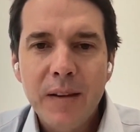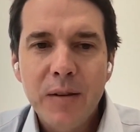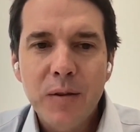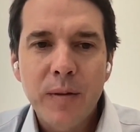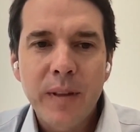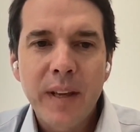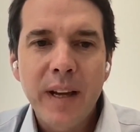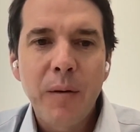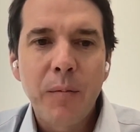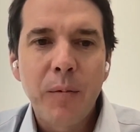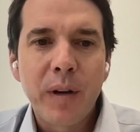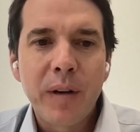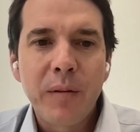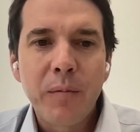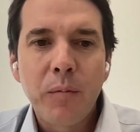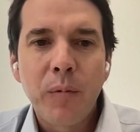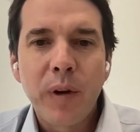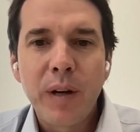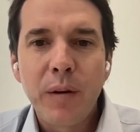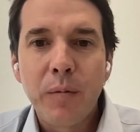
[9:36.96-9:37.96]
So that
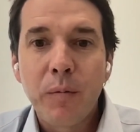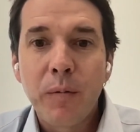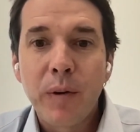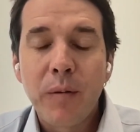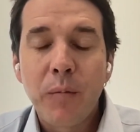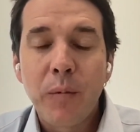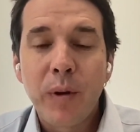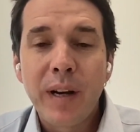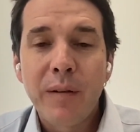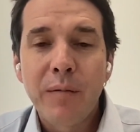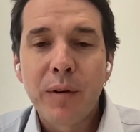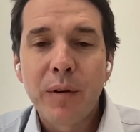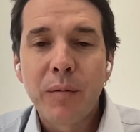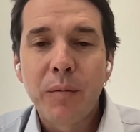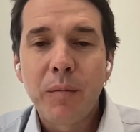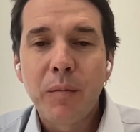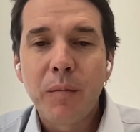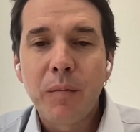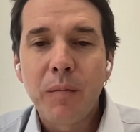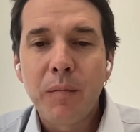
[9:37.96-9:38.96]
one,
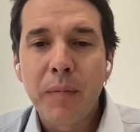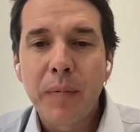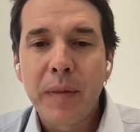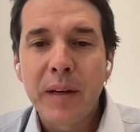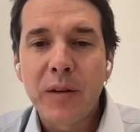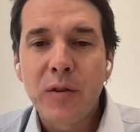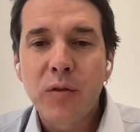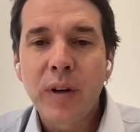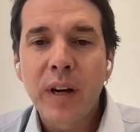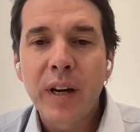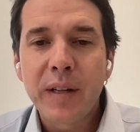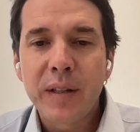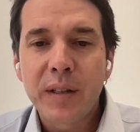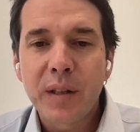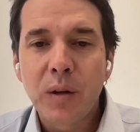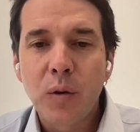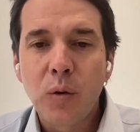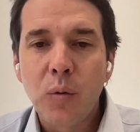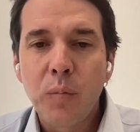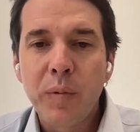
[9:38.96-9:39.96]
whenever they tried
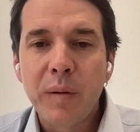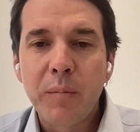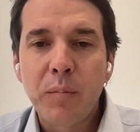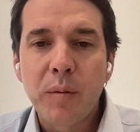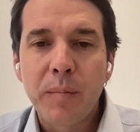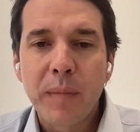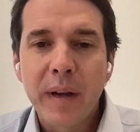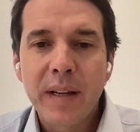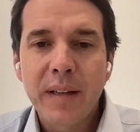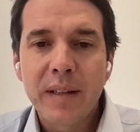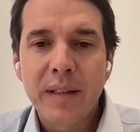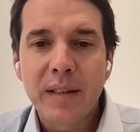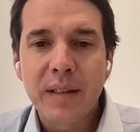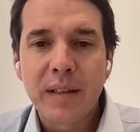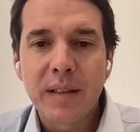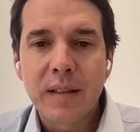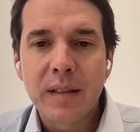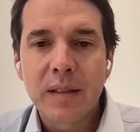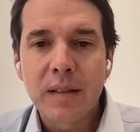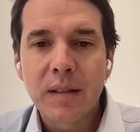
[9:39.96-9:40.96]
to open
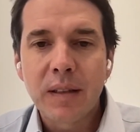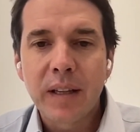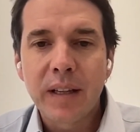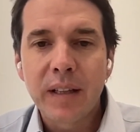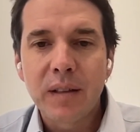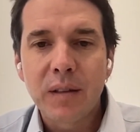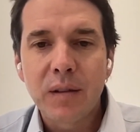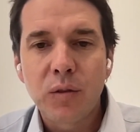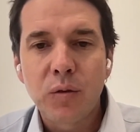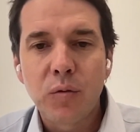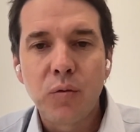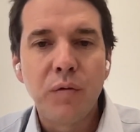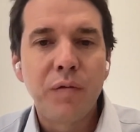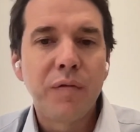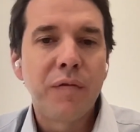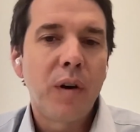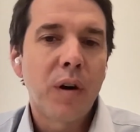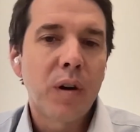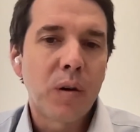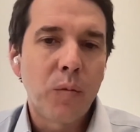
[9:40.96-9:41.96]
Primanti's like too
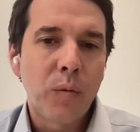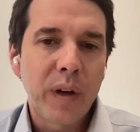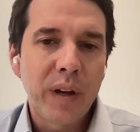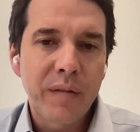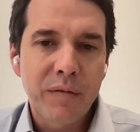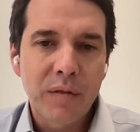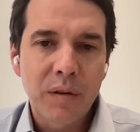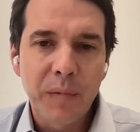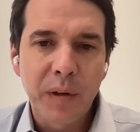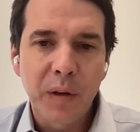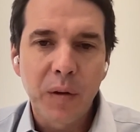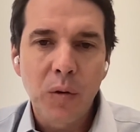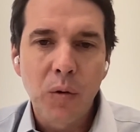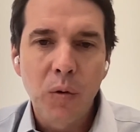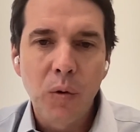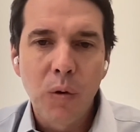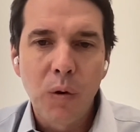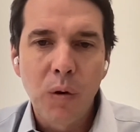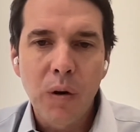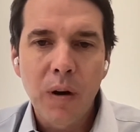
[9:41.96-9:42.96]
far away from the
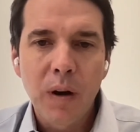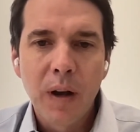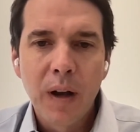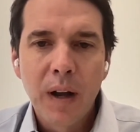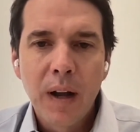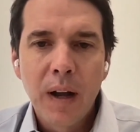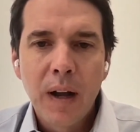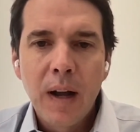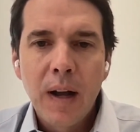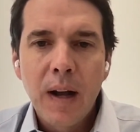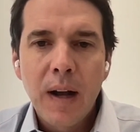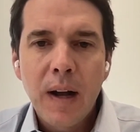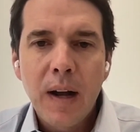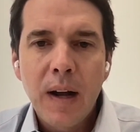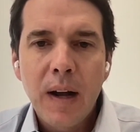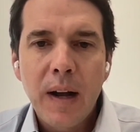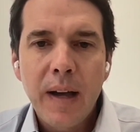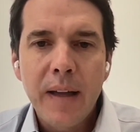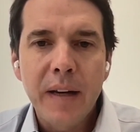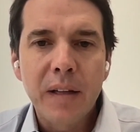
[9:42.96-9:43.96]
core,
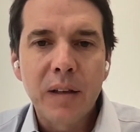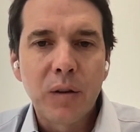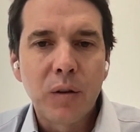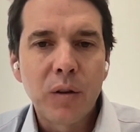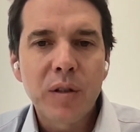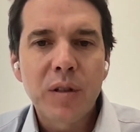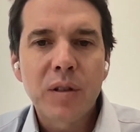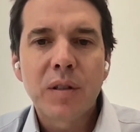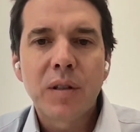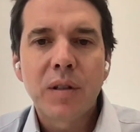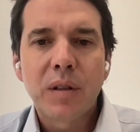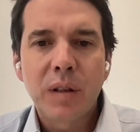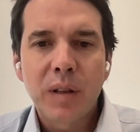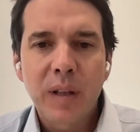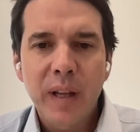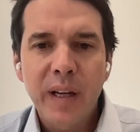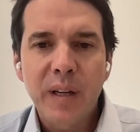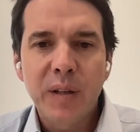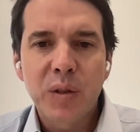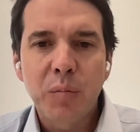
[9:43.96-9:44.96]
and it looks
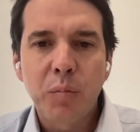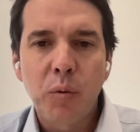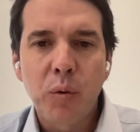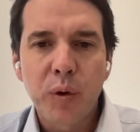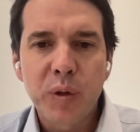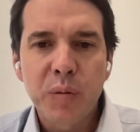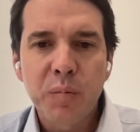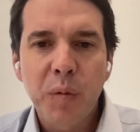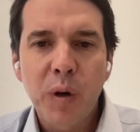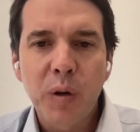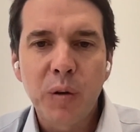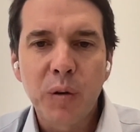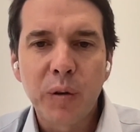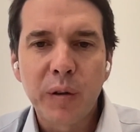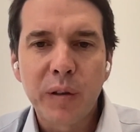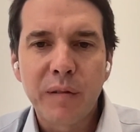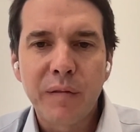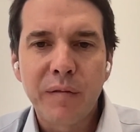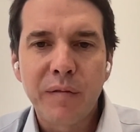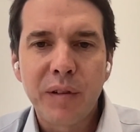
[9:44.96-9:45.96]
like a sports bar
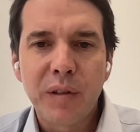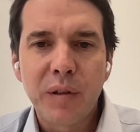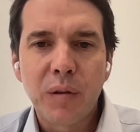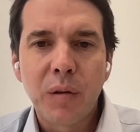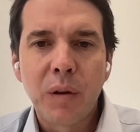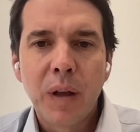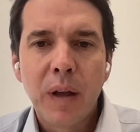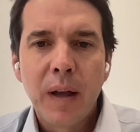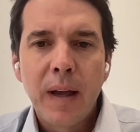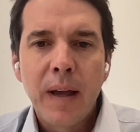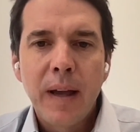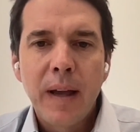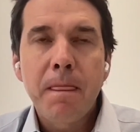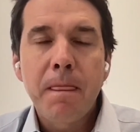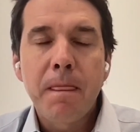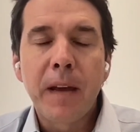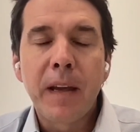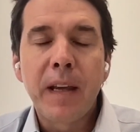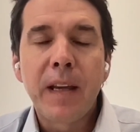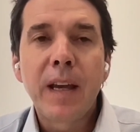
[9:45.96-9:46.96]
look and feel,
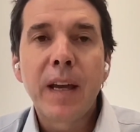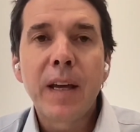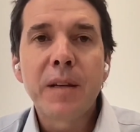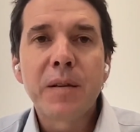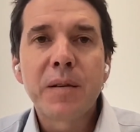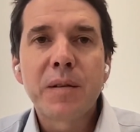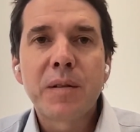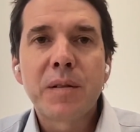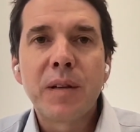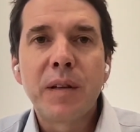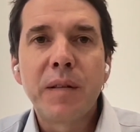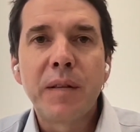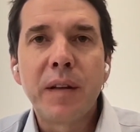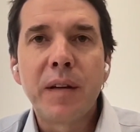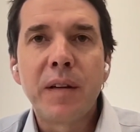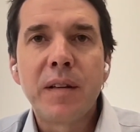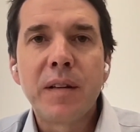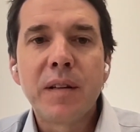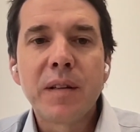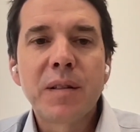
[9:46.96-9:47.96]
the guests in the
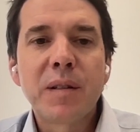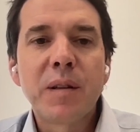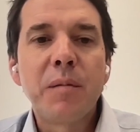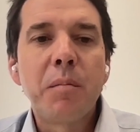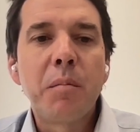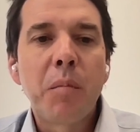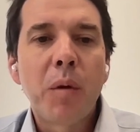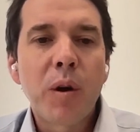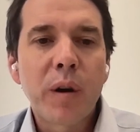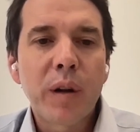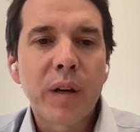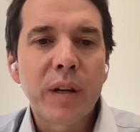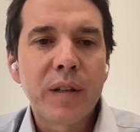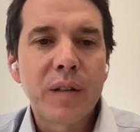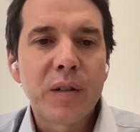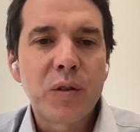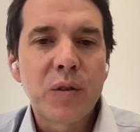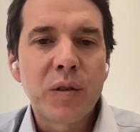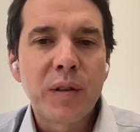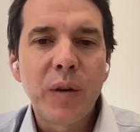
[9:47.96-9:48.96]
distant
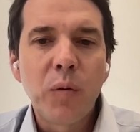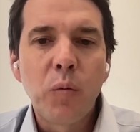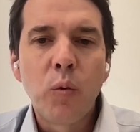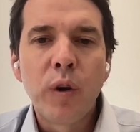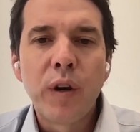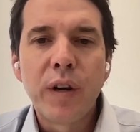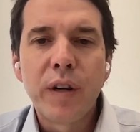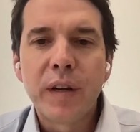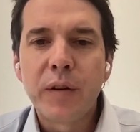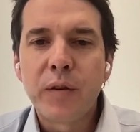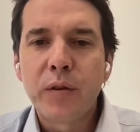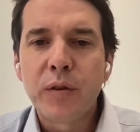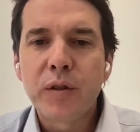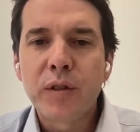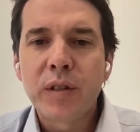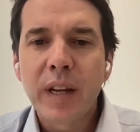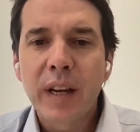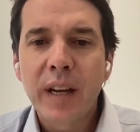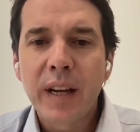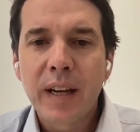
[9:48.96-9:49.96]
markets, they wouldn't
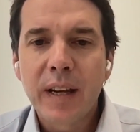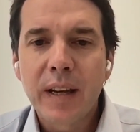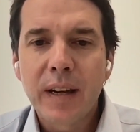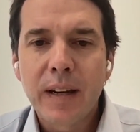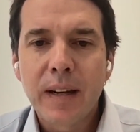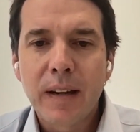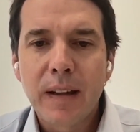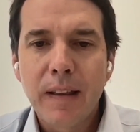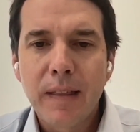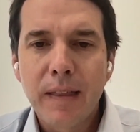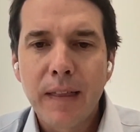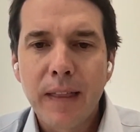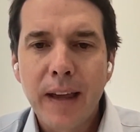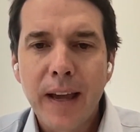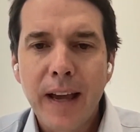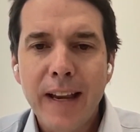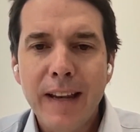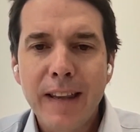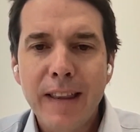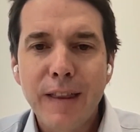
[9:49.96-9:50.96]
understand
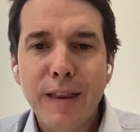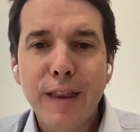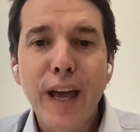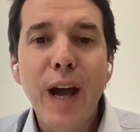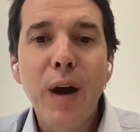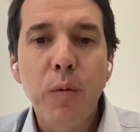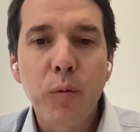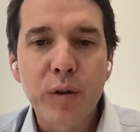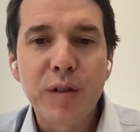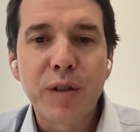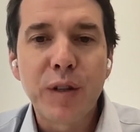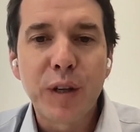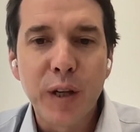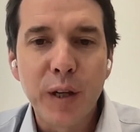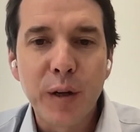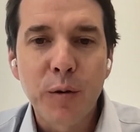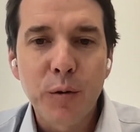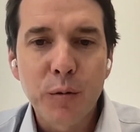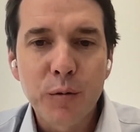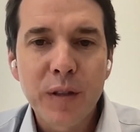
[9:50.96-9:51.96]
that was the
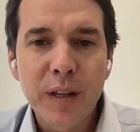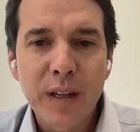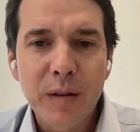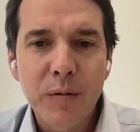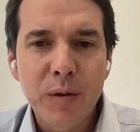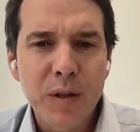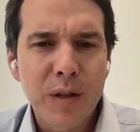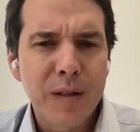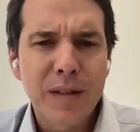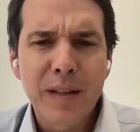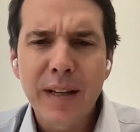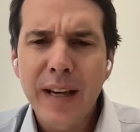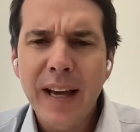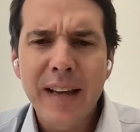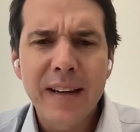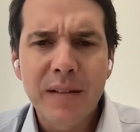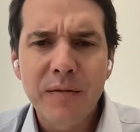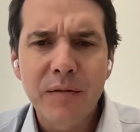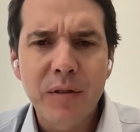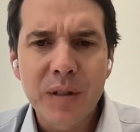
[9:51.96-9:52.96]
hero sandwich because they
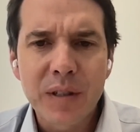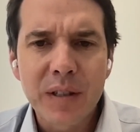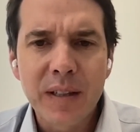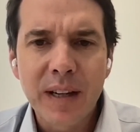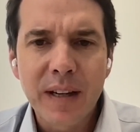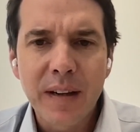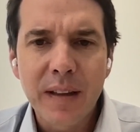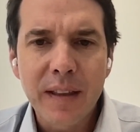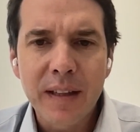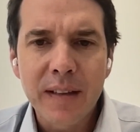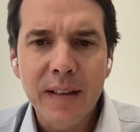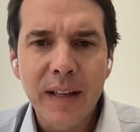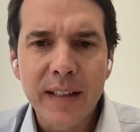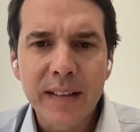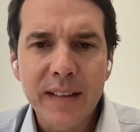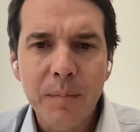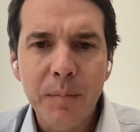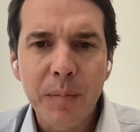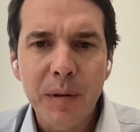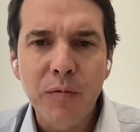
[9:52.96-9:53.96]
had never seen anything
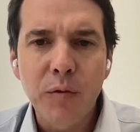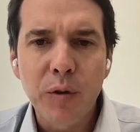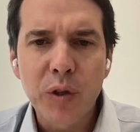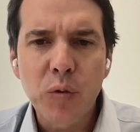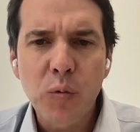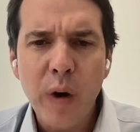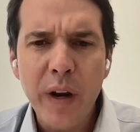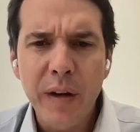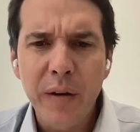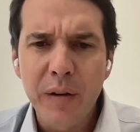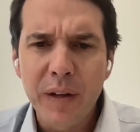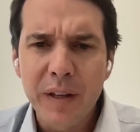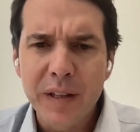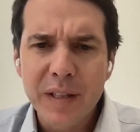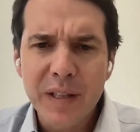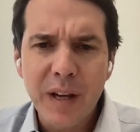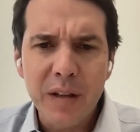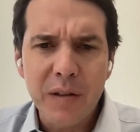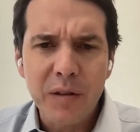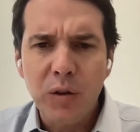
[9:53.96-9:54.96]
like that before. It's quite unique. It's
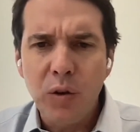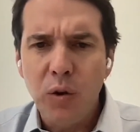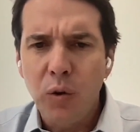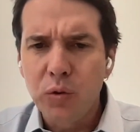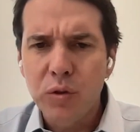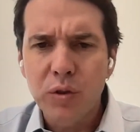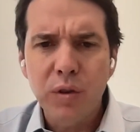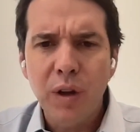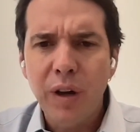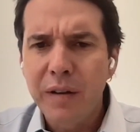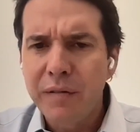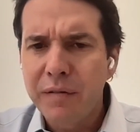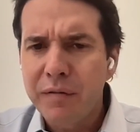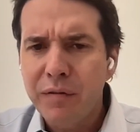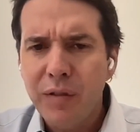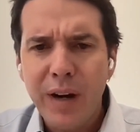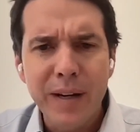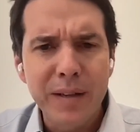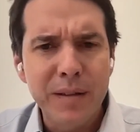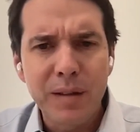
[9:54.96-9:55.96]
got coleslaw and
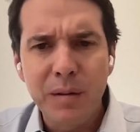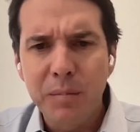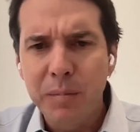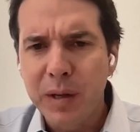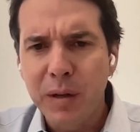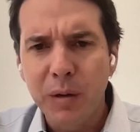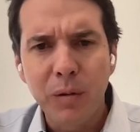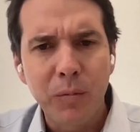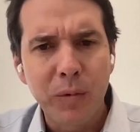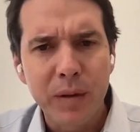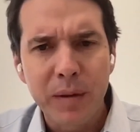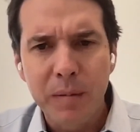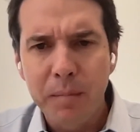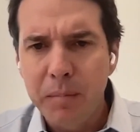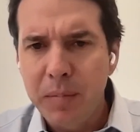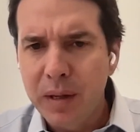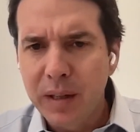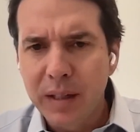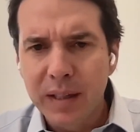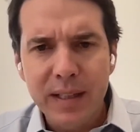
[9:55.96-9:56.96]
fries in the middle with a
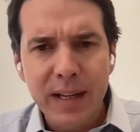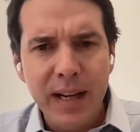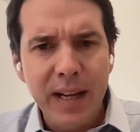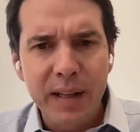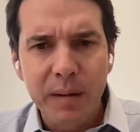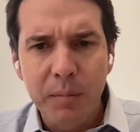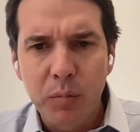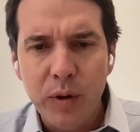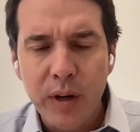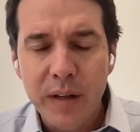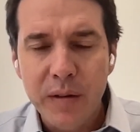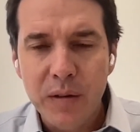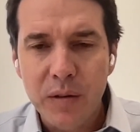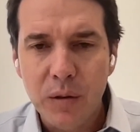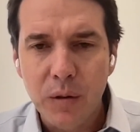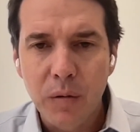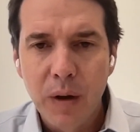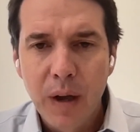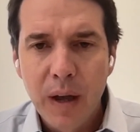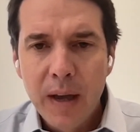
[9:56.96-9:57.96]
big Italian bread.
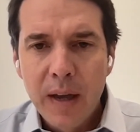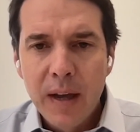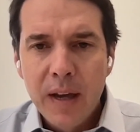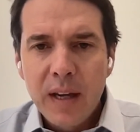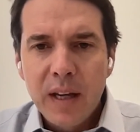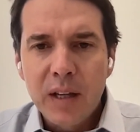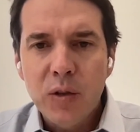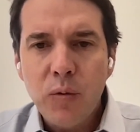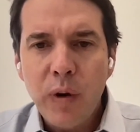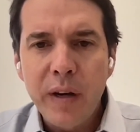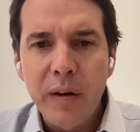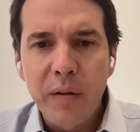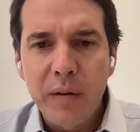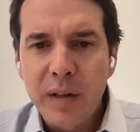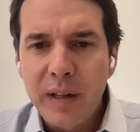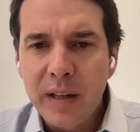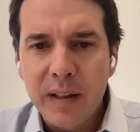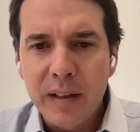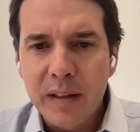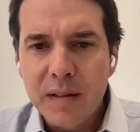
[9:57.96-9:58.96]
So it's quite unique.